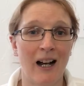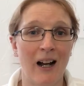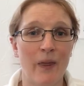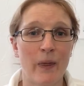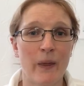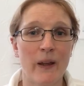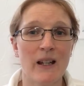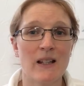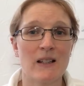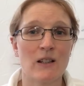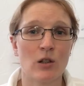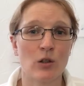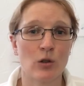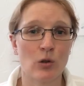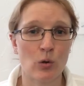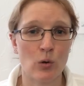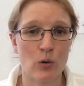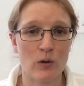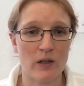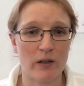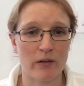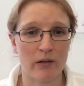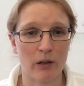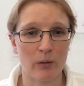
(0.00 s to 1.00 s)
And these can
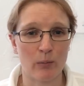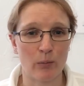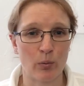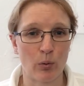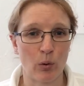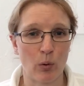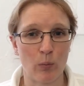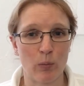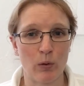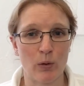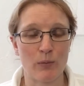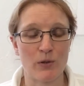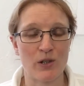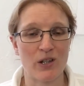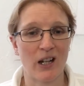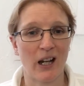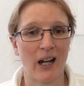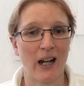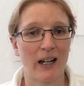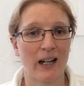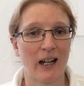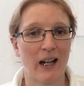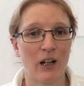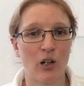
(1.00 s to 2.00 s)
cause their own problems. You
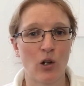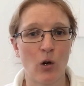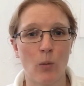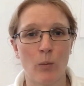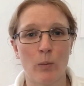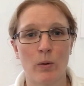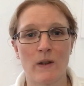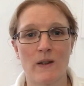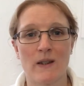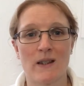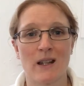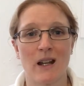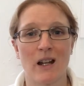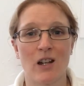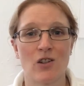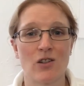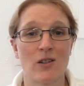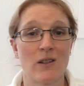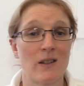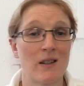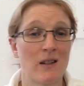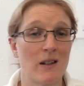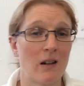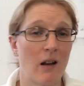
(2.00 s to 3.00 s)
can get
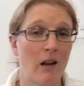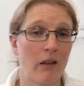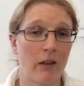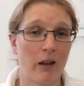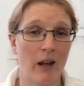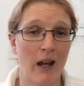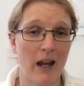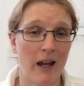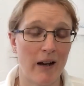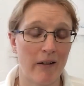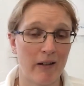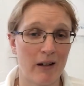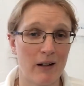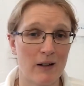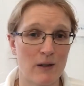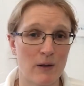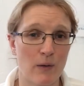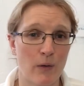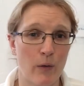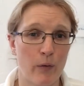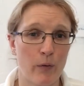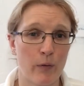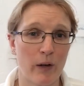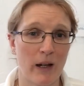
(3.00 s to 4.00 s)
compensations in other areas
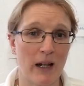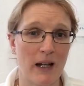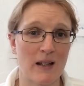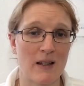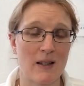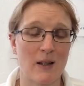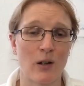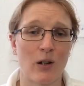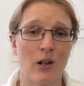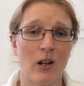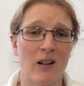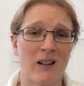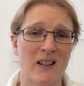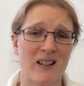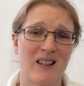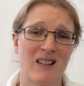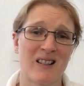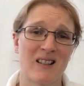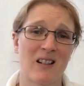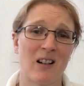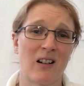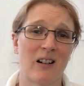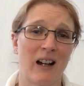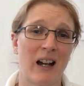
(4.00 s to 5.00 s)
of the feet, so
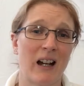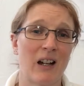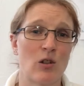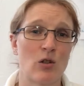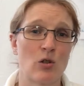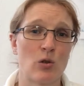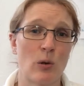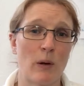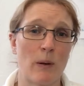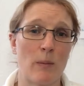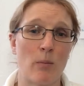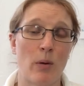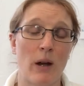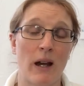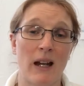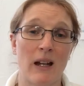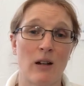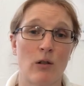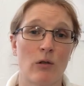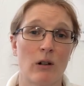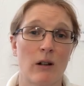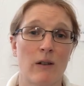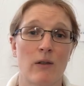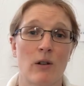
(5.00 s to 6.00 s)
start getting joint
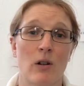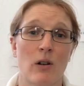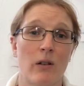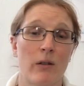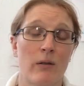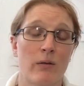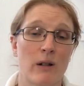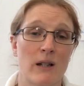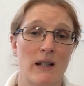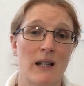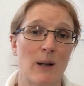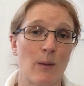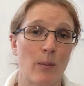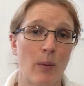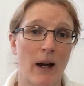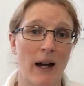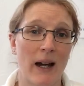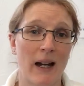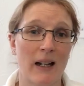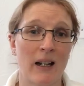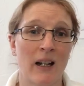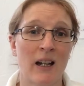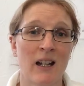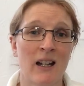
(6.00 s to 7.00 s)
pain or even arthritic
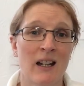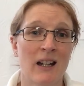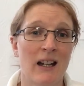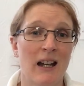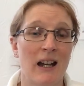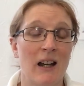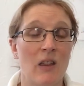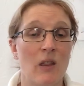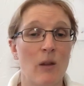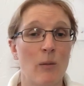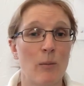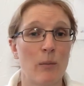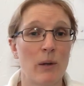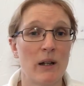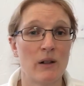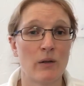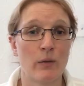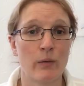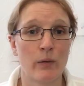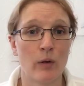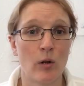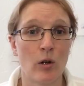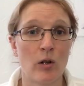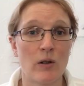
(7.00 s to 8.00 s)
pain in the
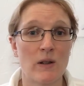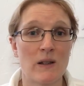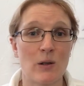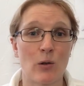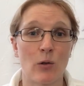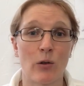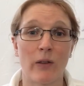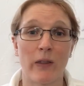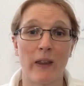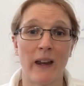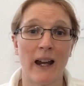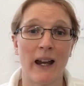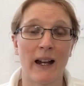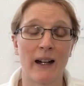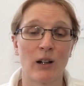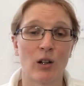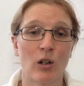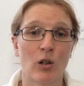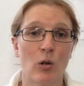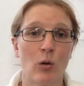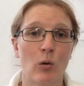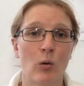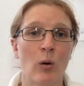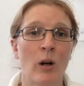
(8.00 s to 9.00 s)
midfoot or the
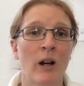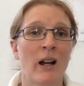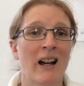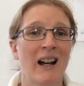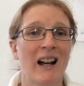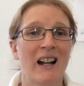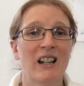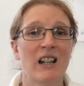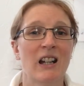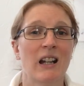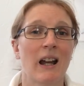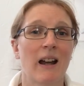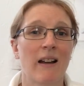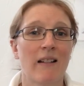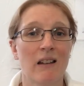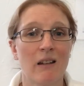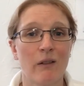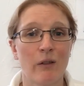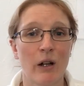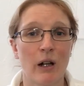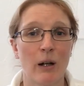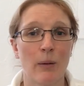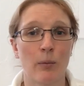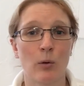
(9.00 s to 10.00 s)
ankle, and you can
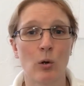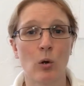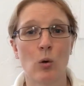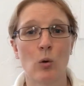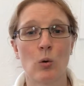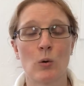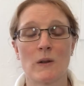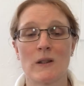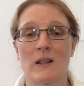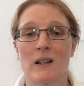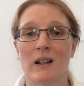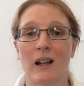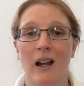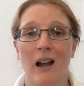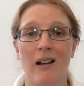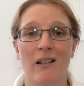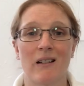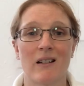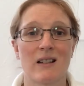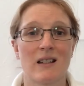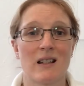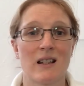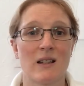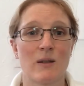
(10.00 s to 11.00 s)
develop corns and
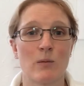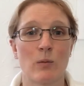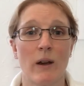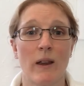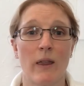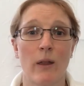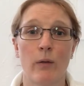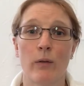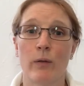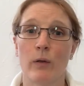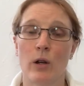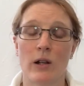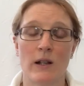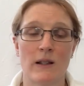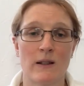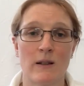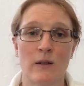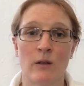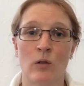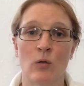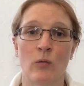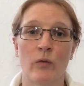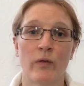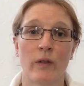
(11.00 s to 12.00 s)
calluses where the foot
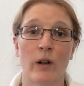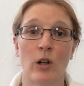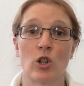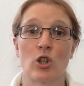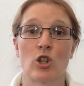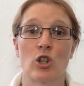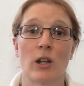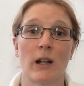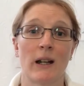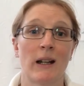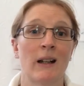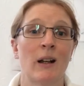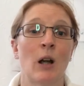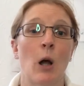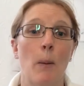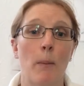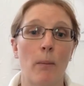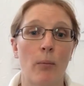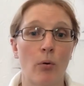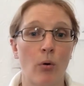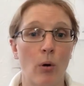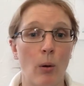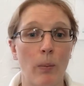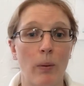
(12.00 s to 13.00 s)
isn't functioning
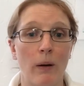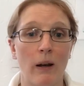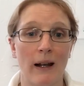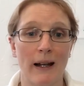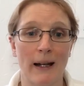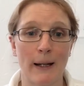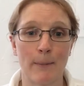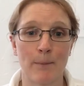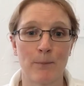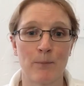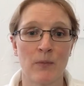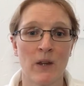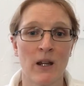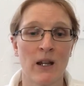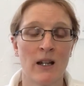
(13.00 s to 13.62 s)
properly.